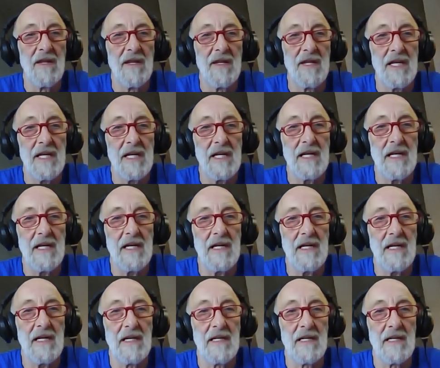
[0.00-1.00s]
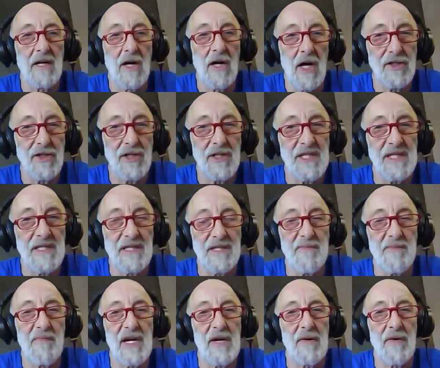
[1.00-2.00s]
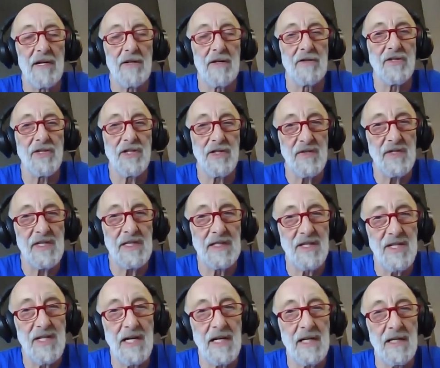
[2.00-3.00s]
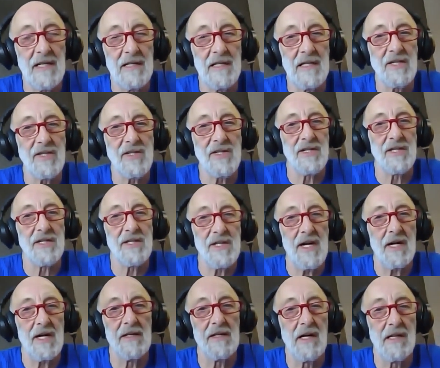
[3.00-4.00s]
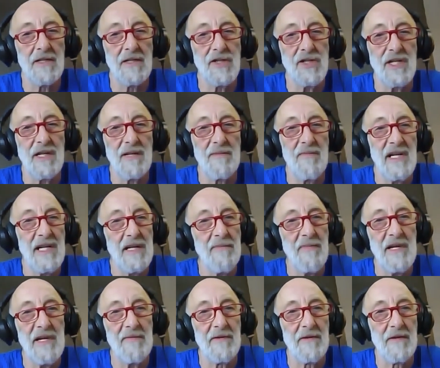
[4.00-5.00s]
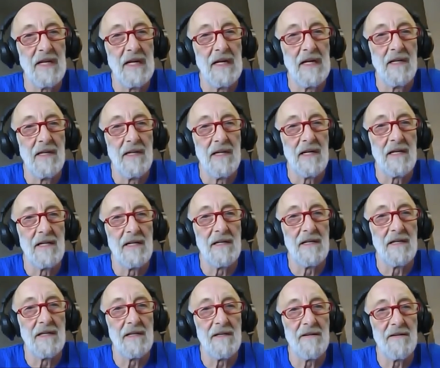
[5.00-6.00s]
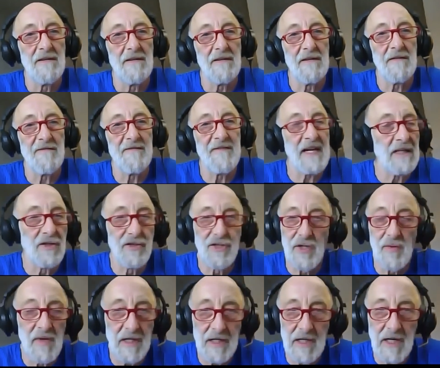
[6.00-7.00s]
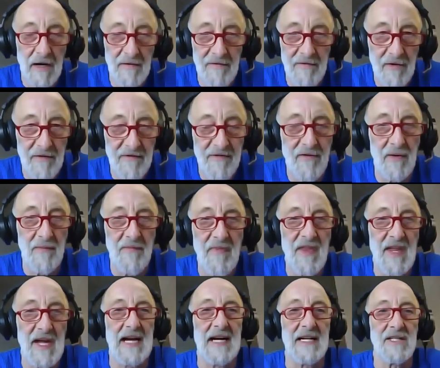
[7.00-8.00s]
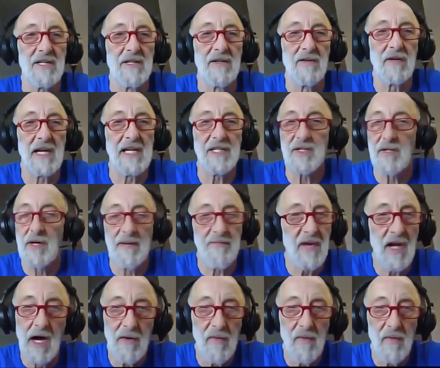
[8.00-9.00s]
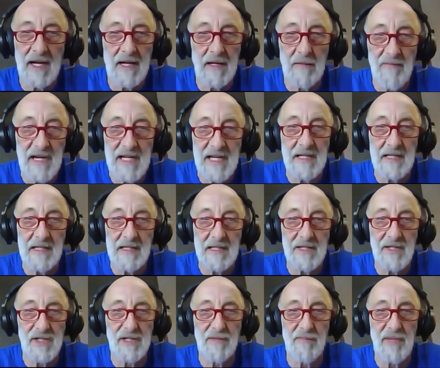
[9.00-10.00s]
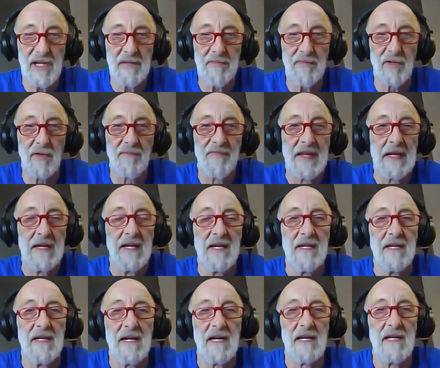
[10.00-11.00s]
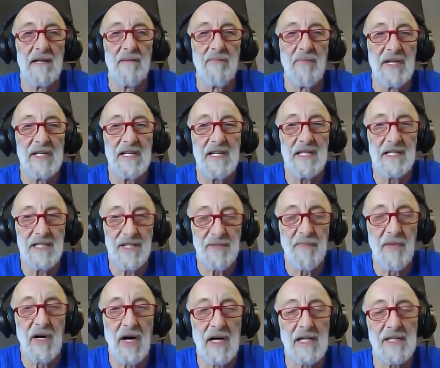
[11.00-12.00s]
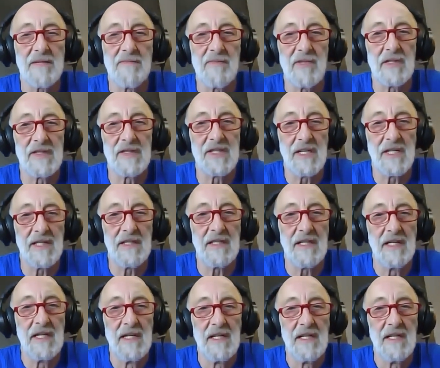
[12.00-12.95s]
the consciousness barriers using psychedelics as a technology, and many people fail to recover from that. Okay, so I'm not recommending this to people, but it is possible, done